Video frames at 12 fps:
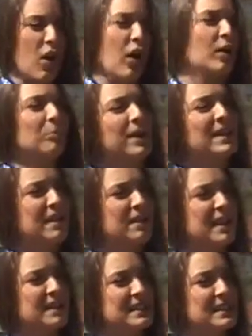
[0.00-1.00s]
a heartbreaking
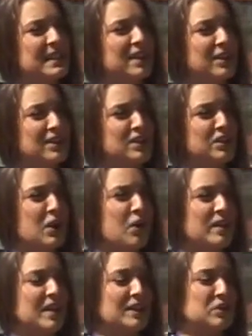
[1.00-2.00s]
thing to hear, to
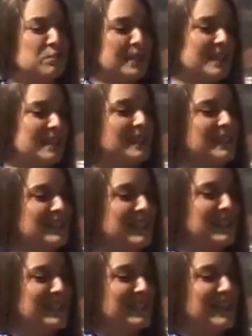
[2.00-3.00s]
know that like you beat this
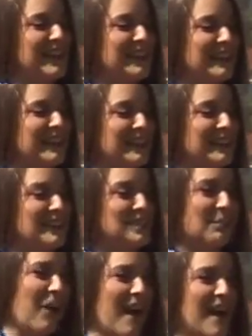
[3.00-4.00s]
disease and then
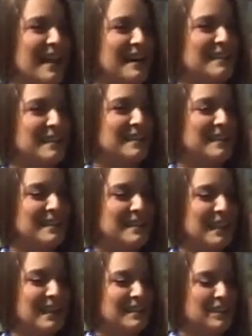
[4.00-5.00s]
surprise,
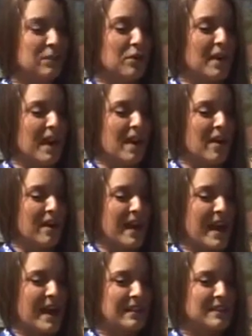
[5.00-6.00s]
it's still there.
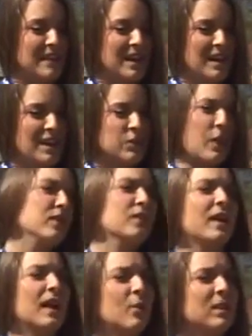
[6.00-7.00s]
And so I knew
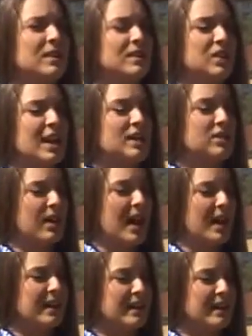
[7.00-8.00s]
that I wanted to change
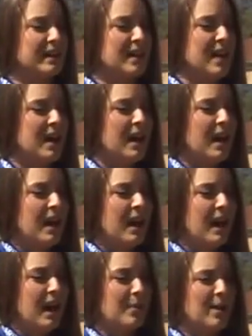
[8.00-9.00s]
that. And
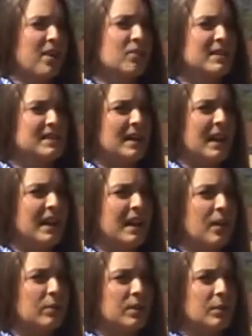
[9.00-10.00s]
another reason
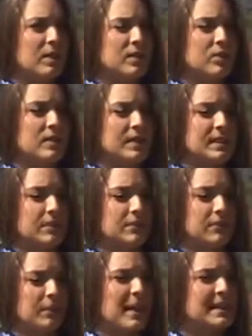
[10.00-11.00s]
I really want to do this is
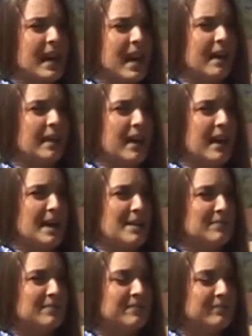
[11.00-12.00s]
for my dad.
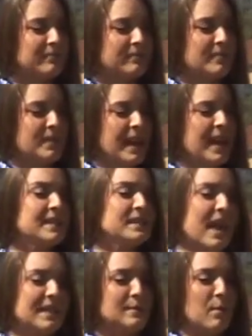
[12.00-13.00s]
His
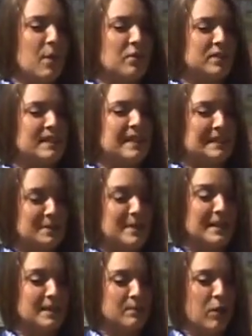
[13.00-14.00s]
dad smoked, and he's a
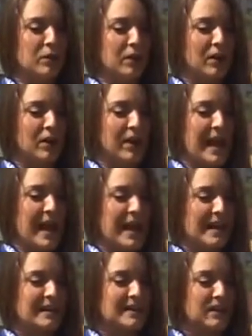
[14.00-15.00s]
big smoker, and